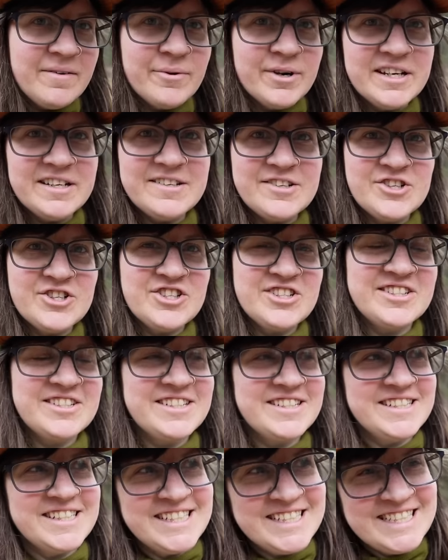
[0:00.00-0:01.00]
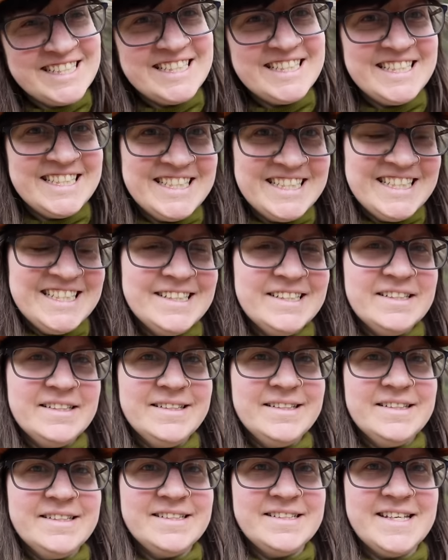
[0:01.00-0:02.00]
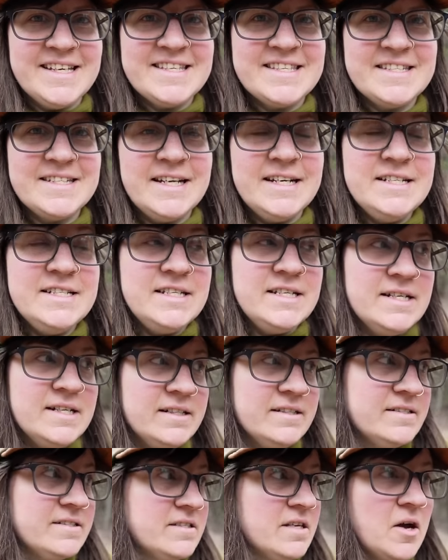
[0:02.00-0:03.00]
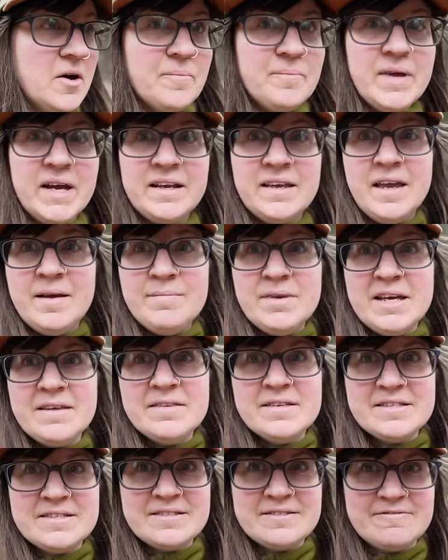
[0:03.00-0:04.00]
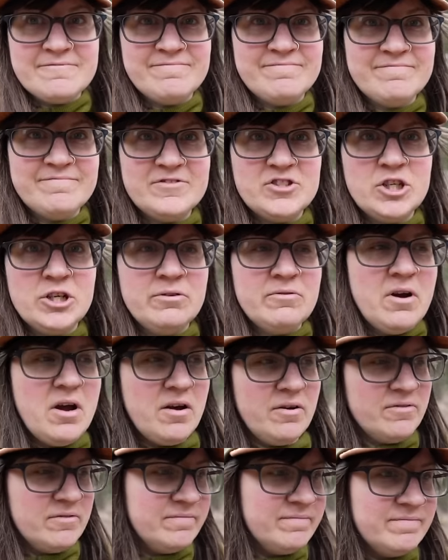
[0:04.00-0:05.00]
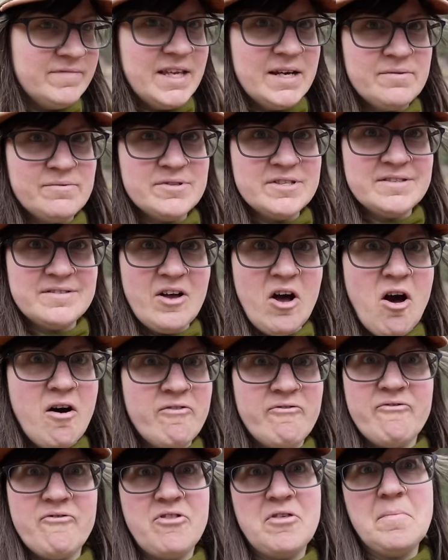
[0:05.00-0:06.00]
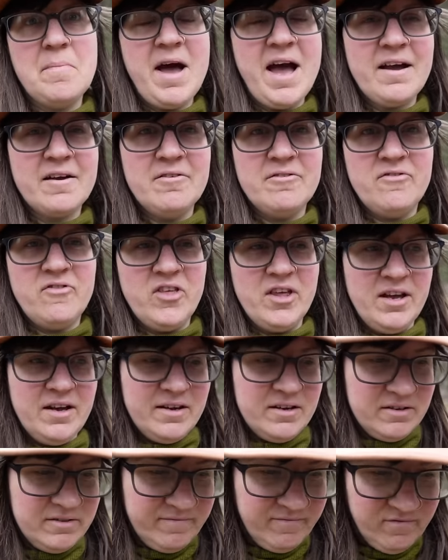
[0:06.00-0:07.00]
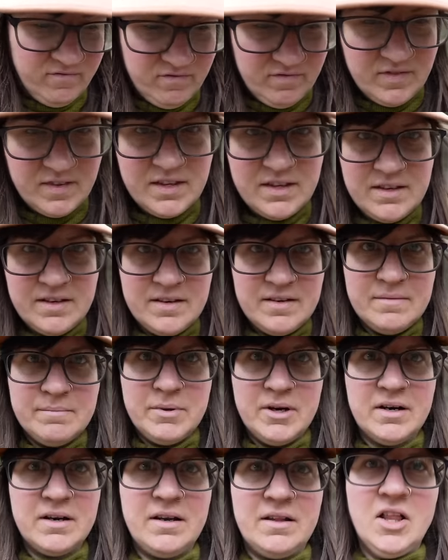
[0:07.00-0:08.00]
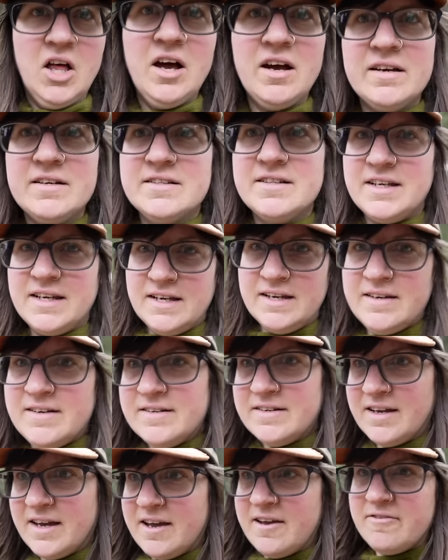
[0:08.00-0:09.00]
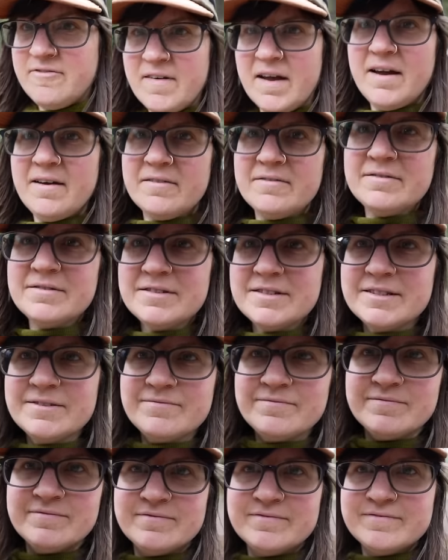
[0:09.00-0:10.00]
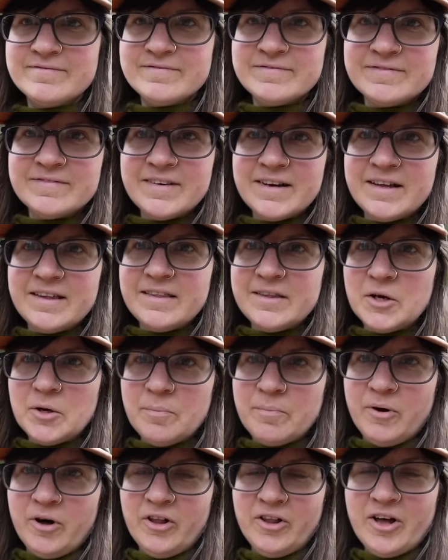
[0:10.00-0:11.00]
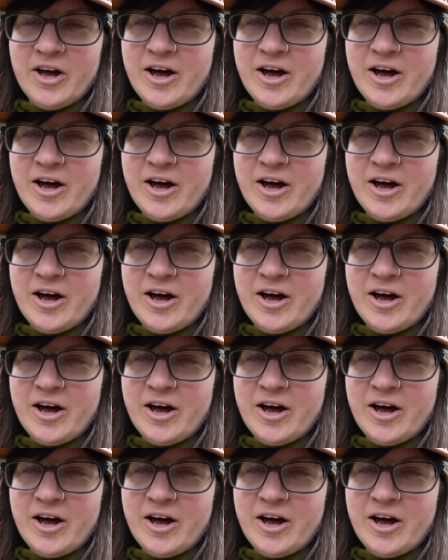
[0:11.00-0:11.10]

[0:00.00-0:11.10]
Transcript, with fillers: which is less than ideal. So I came down this dirt road that was off the back of the parking lot, and I found a little pull